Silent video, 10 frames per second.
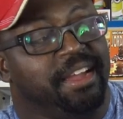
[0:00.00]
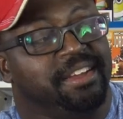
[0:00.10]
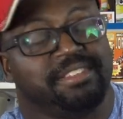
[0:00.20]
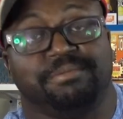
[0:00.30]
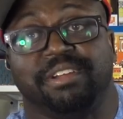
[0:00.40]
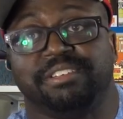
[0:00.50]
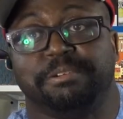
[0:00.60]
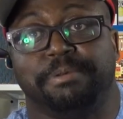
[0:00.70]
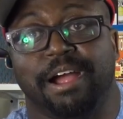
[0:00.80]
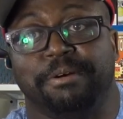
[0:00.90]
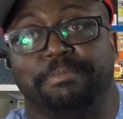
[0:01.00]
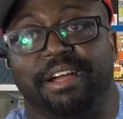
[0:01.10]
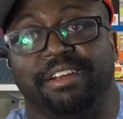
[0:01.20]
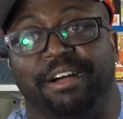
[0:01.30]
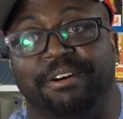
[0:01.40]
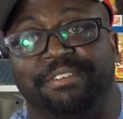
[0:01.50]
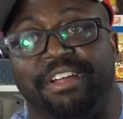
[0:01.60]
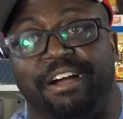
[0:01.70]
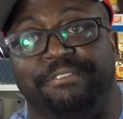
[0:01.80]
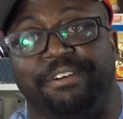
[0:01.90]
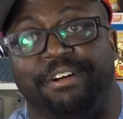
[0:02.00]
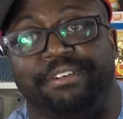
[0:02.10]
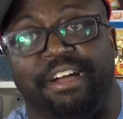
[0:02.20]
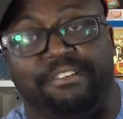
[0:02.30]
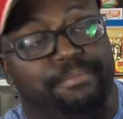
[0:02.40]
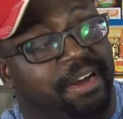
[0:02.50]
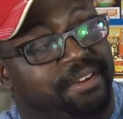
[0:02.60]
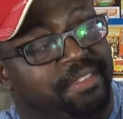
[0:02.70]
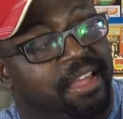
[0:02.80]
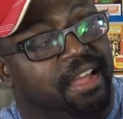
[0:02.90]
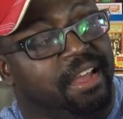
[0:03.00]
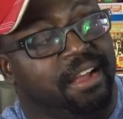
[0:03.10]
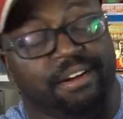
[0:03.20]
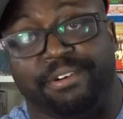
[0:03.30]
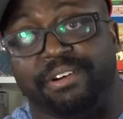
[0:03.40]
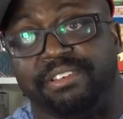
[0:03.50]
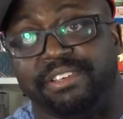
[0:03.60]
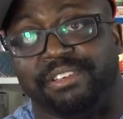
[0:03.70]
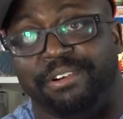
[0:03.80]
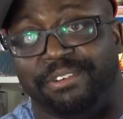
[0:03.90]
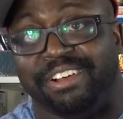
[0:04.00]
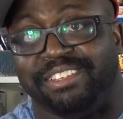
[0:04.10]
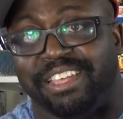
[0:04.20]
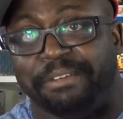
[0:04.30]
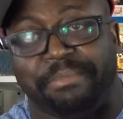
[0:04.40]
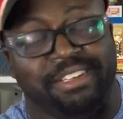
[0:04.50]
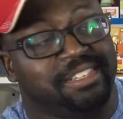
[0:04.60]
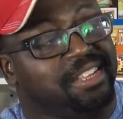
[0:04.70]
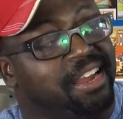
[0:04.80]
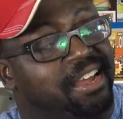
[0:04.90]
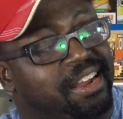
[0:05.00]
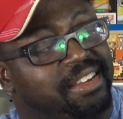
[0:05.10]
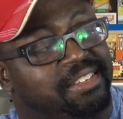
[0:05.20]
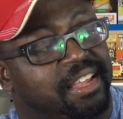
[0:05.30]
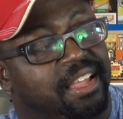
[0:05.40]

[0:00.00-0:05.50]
Like a wood, y'all. Here's the original power button, on off button. And of course, here's the reset button, just like it is.